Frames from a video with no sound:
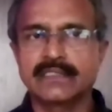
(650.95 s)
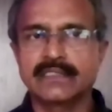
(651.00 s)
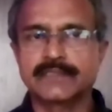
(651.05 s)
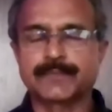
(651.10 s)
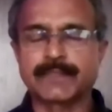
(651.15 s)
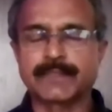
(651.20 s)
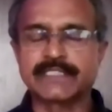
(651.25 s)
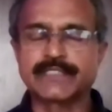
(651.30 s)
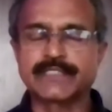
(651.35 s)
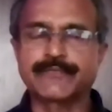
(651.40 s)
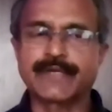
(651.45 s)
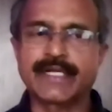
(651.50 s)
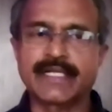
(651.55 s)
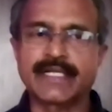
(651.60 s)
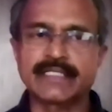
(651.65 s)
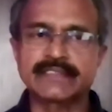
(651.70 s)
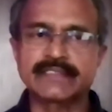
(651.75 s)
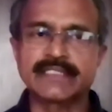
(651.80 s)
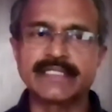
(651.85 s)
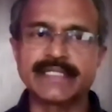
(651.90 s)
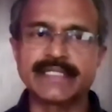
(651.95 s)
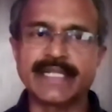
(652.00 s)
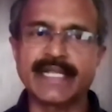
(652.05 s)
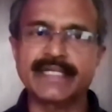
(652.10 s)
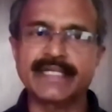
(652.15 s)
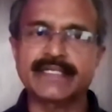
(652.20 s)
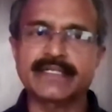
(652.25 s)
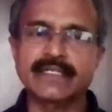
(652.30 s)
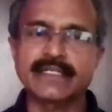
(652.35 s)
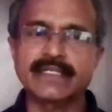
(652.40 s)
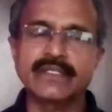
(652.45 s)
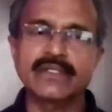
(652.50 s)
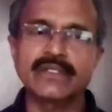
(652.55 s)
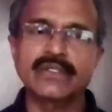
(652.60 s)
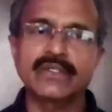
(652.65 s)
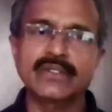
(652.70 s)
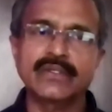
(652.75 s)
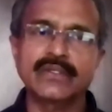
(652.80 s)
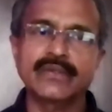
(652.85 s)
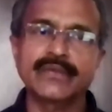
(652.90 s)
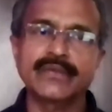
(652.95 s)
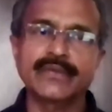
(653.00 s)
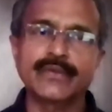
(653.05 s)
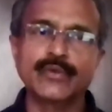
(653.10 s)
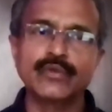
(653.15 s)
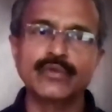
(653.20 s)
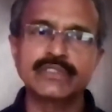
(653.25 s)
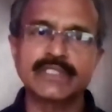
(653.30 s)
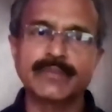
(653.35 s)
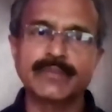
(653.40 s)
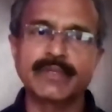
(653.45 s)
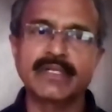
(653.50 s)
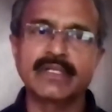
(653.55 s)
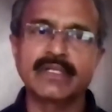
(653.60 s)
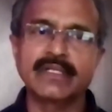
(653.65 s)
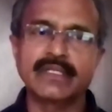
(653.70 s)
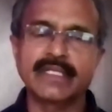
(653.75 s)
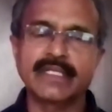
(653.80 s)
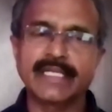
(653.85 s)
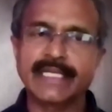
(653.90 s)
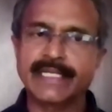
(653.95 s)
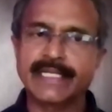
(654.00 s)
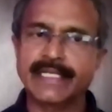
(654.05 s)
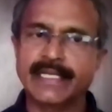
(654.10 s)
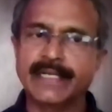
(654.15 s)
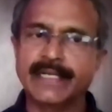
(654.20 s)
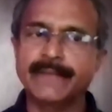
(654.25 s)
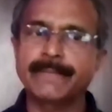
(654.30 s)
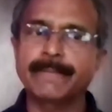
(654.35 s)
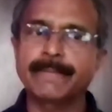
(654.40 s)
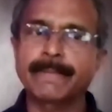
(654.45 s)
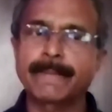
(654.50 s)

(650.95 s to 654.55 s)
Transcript: specified as the net usable area